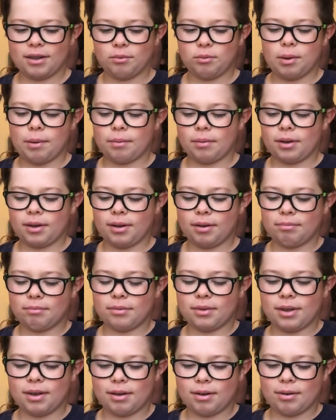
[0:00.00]
whipped
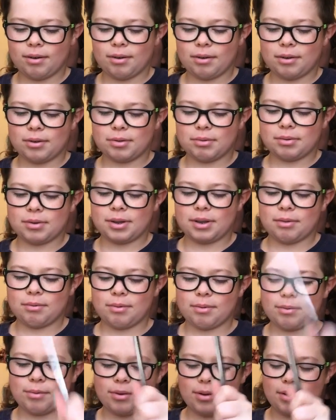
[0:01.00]

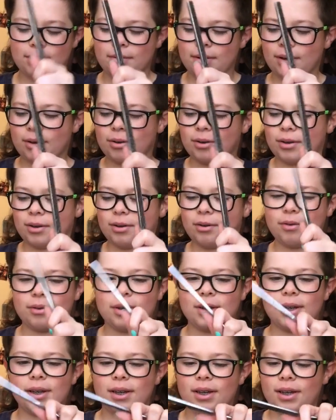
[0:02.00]
cream,
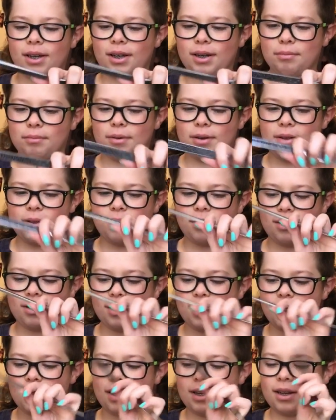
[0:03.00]
I don't know.
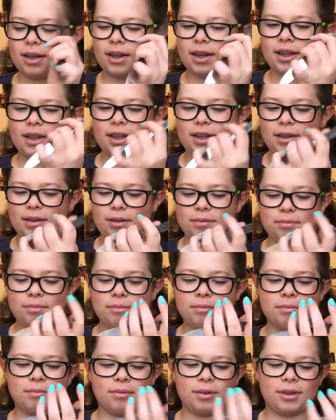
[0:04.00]
I need to
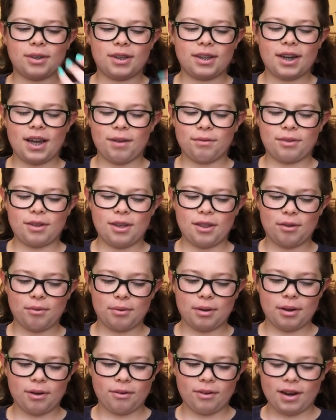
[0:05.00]
put the knife the other
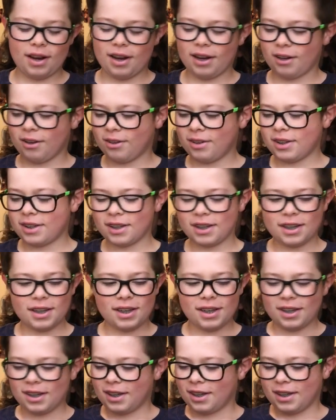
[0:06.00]
way around.
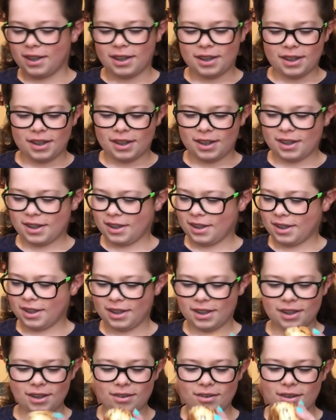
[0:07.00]

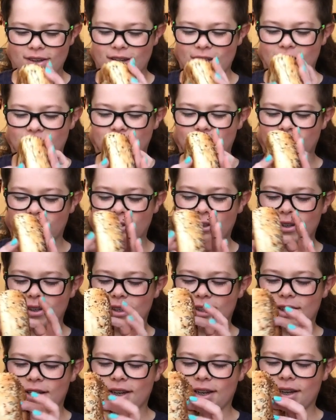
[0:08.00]
Okay,
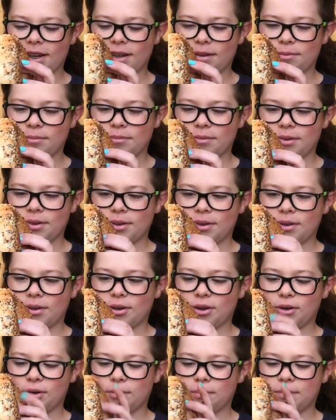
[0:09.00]
and
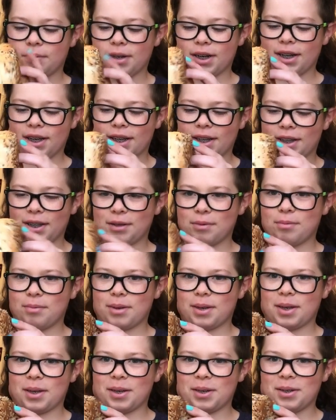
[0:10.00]
opening the
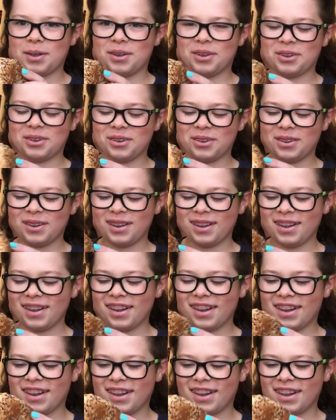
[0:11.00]
video.